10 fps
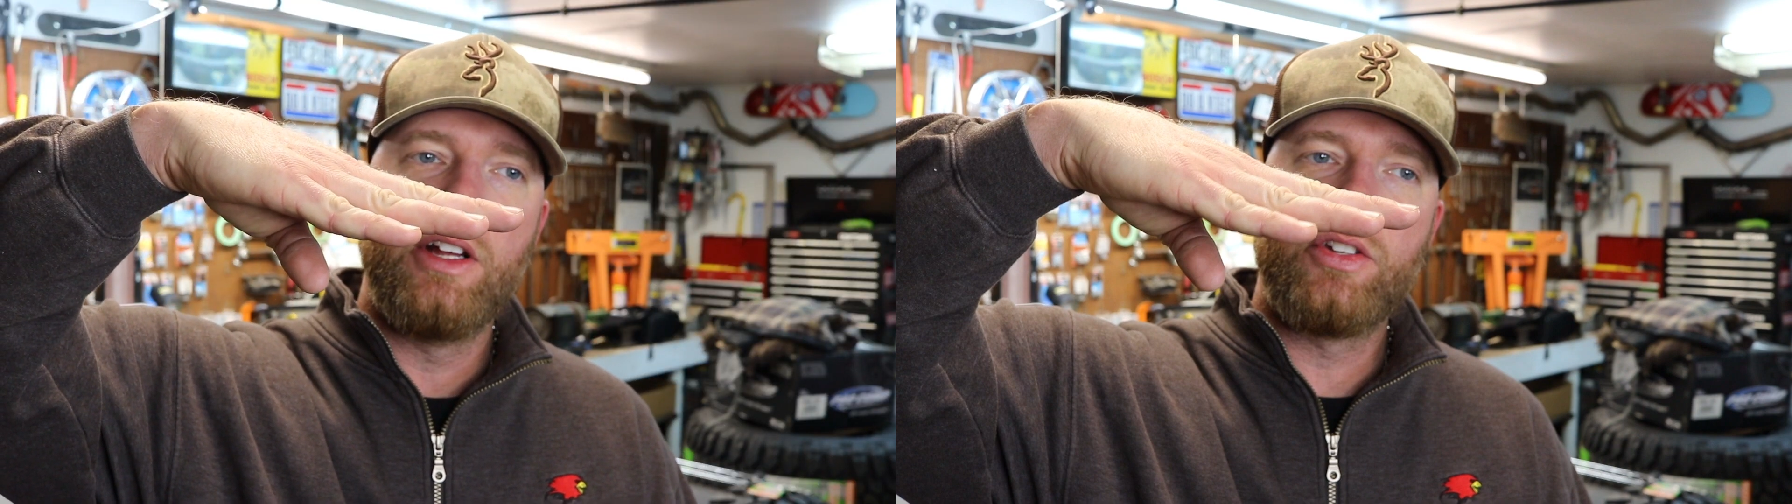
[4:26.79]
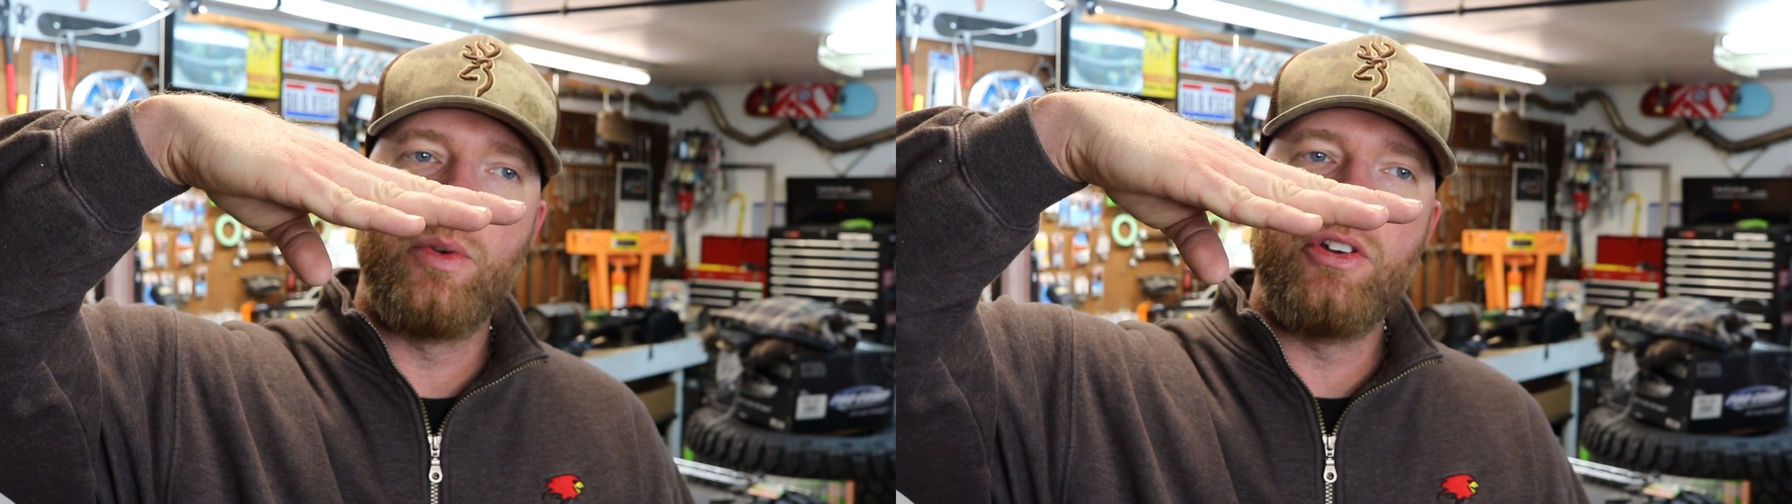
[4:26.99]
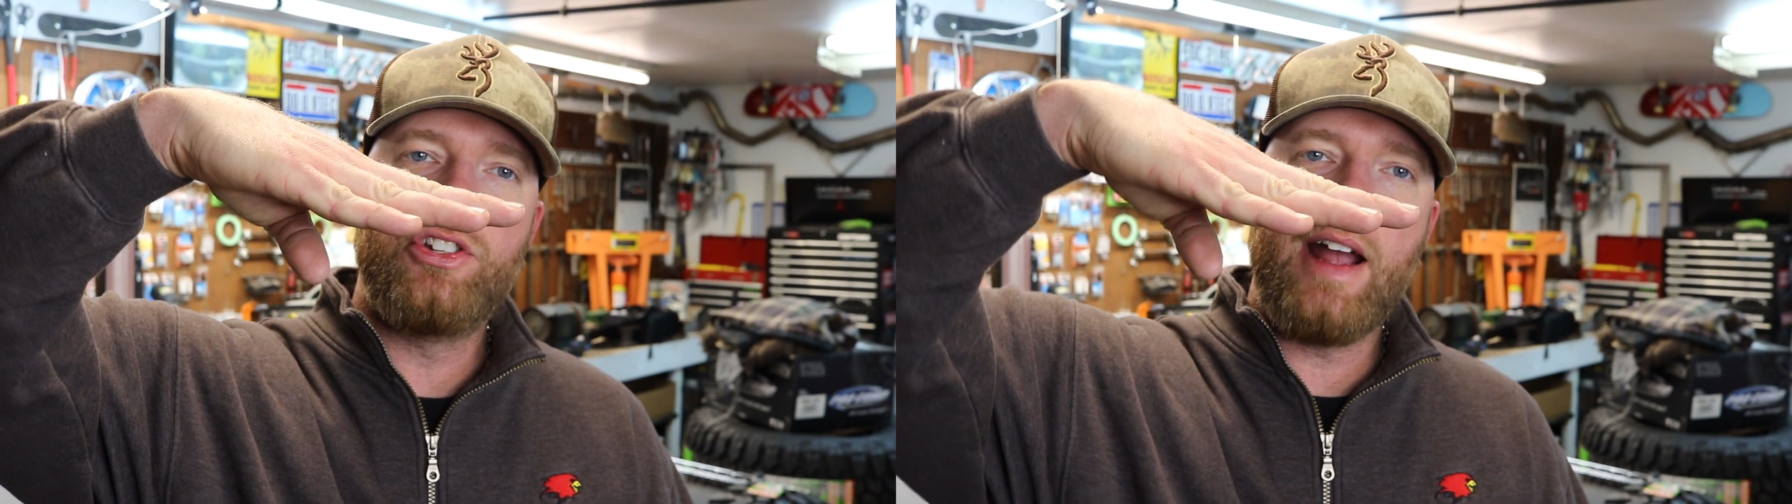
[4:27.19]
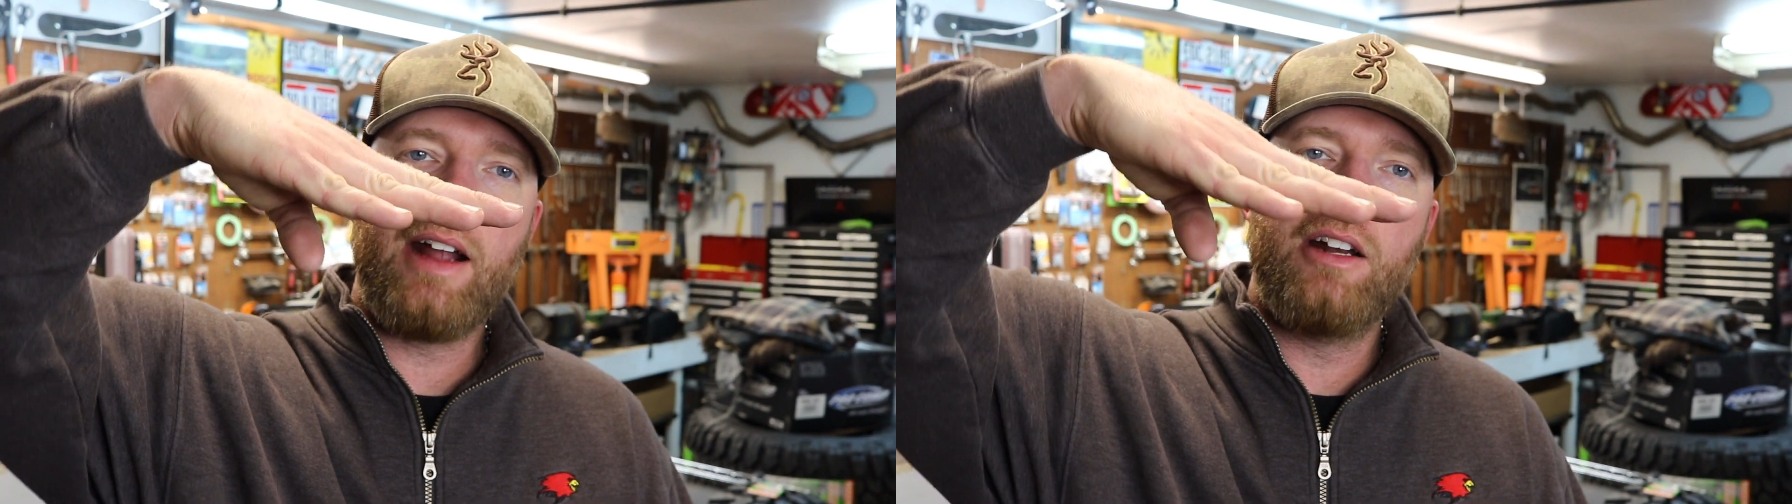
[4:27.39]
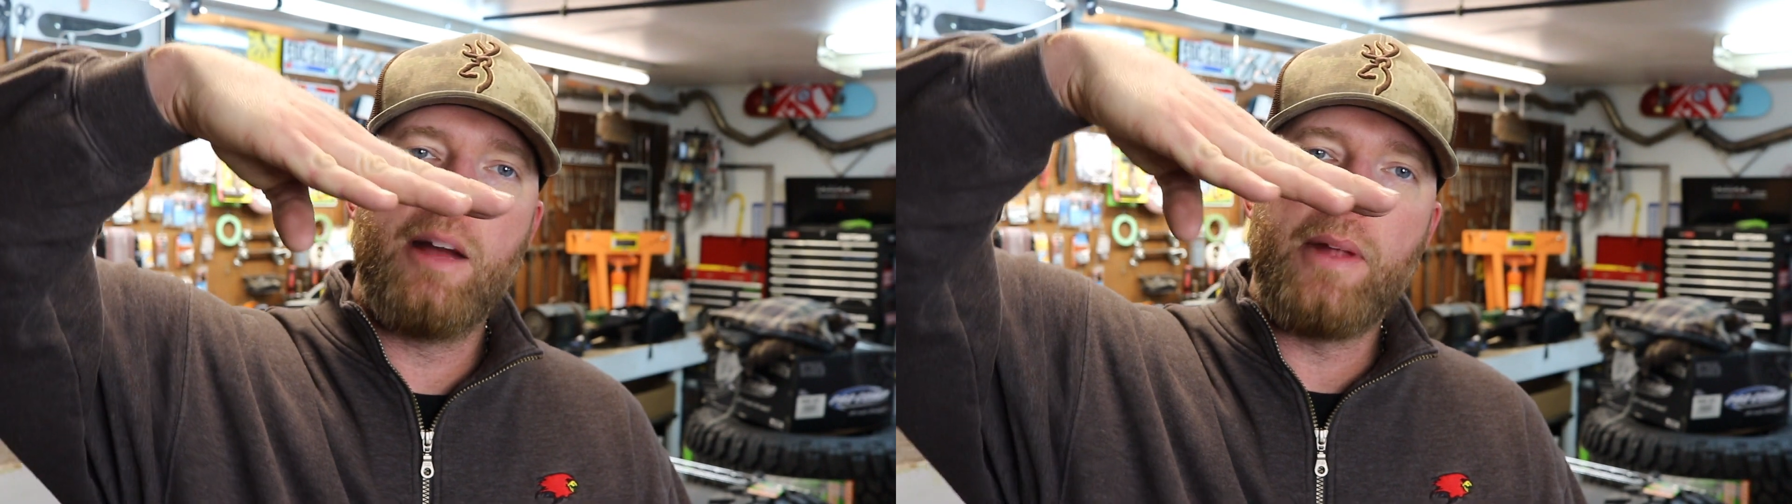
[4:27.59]
So when you
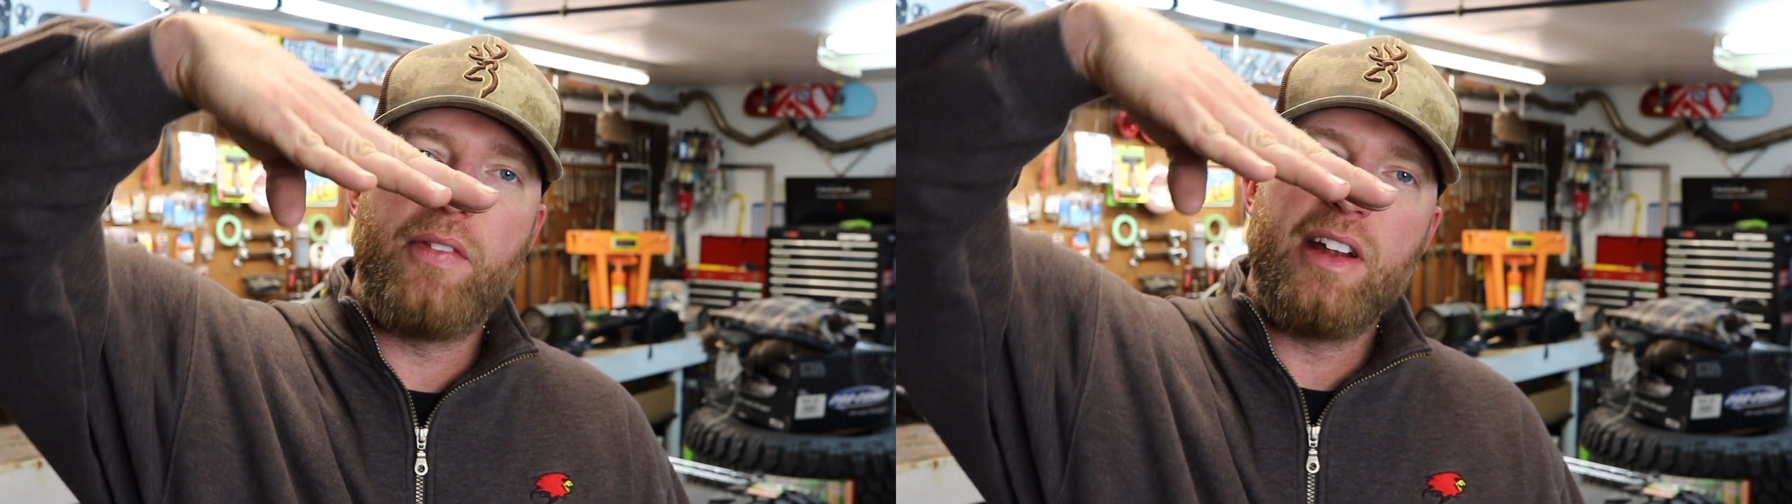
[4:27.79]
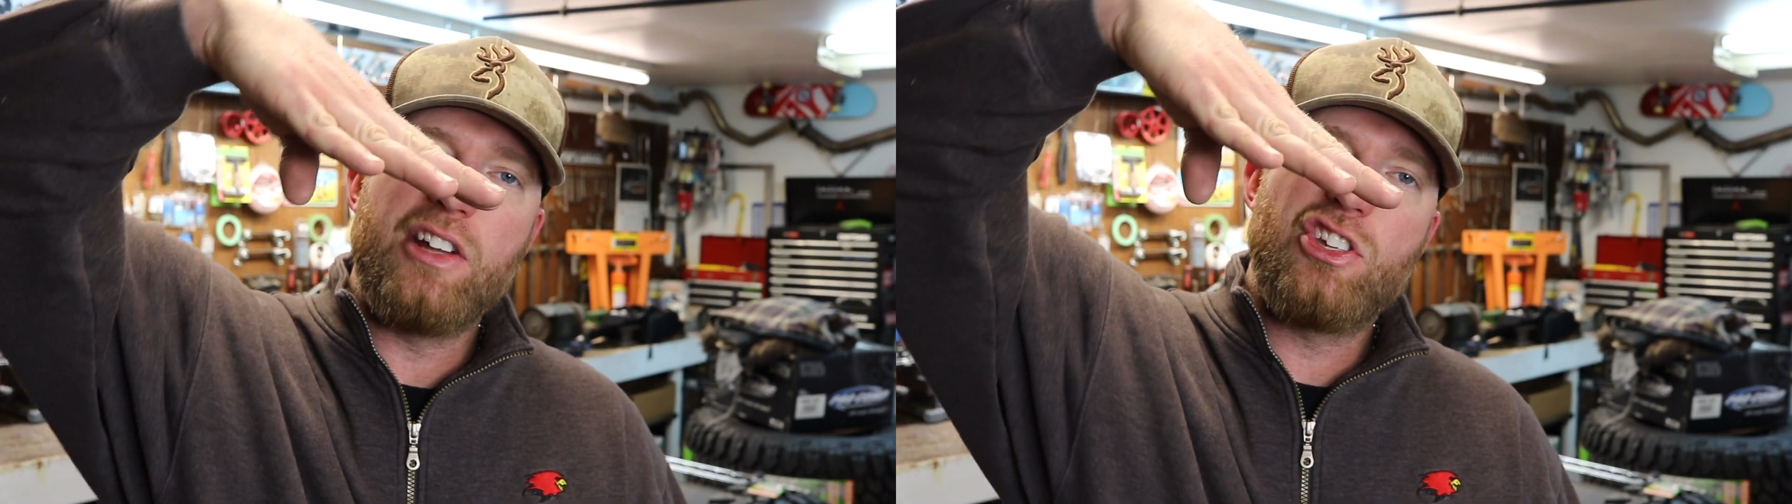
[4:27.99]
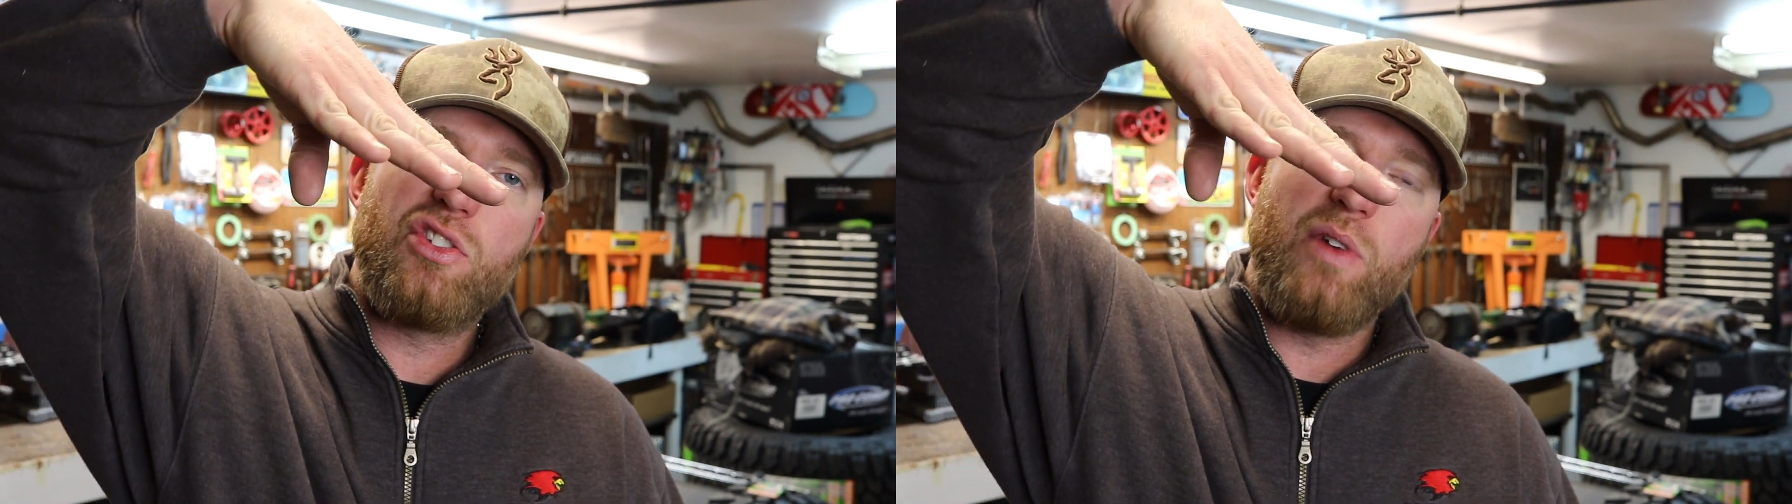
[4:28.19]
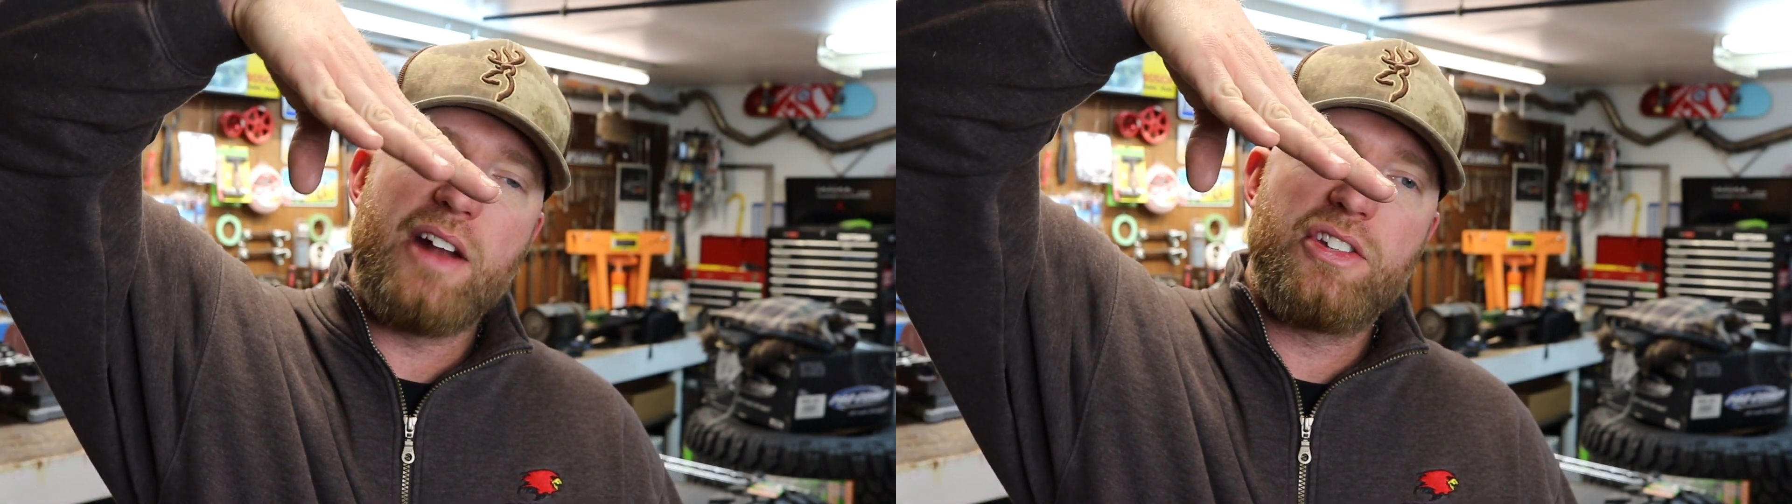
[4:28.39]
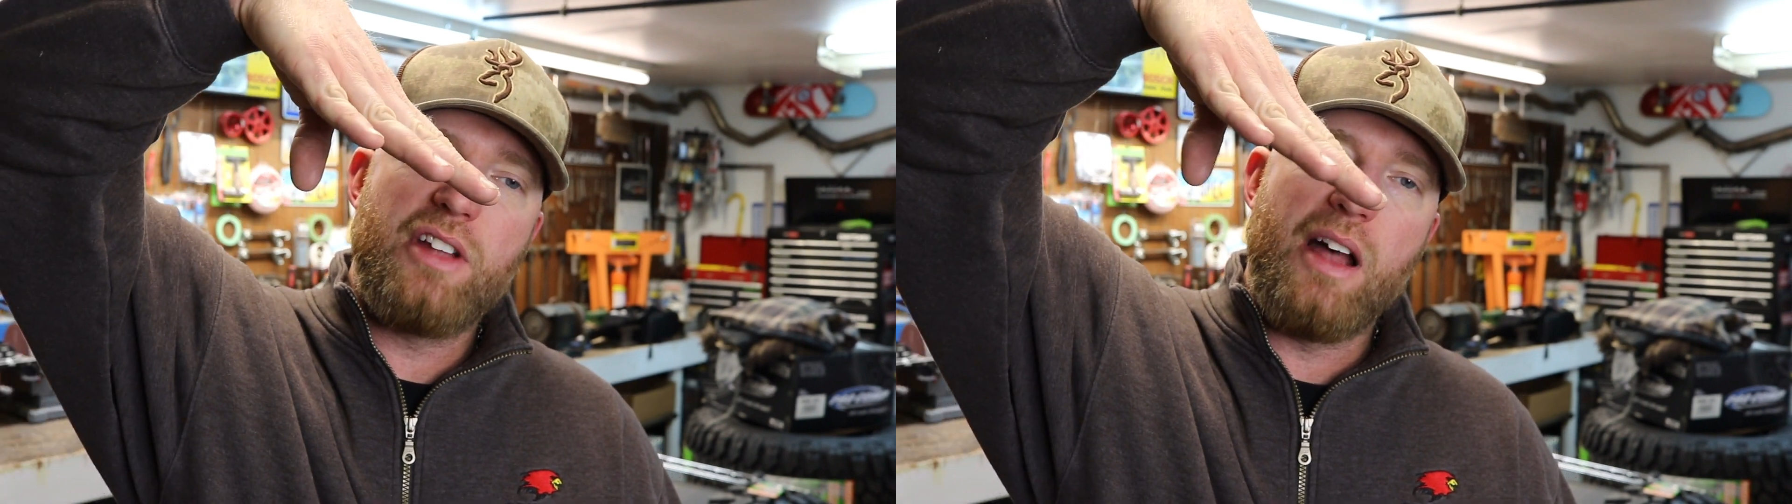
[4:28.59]
jack it up, that thing gets
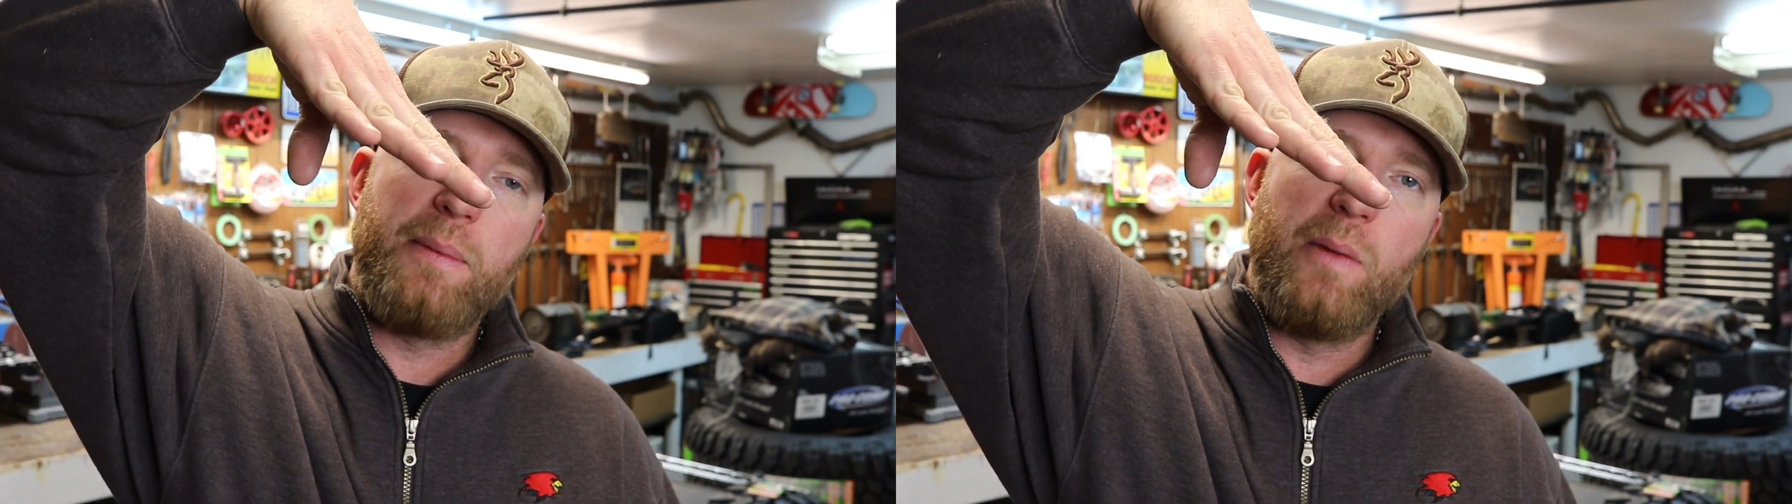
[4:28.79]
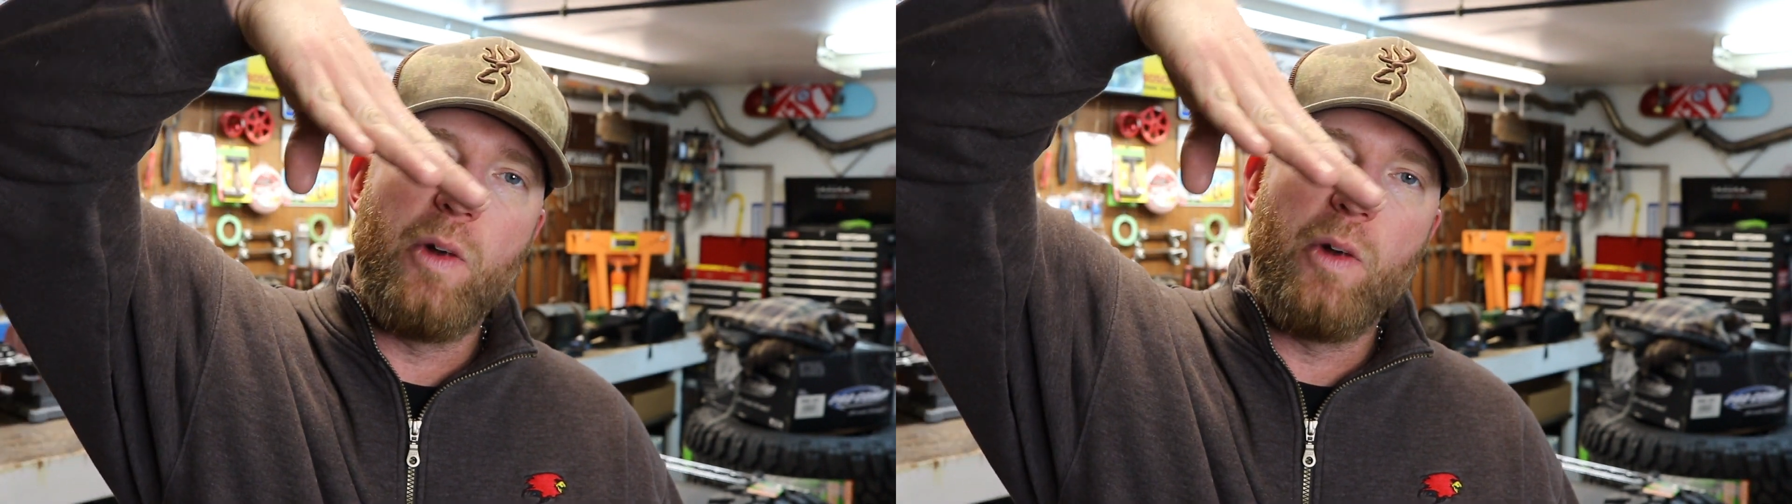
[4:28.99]
stretched up.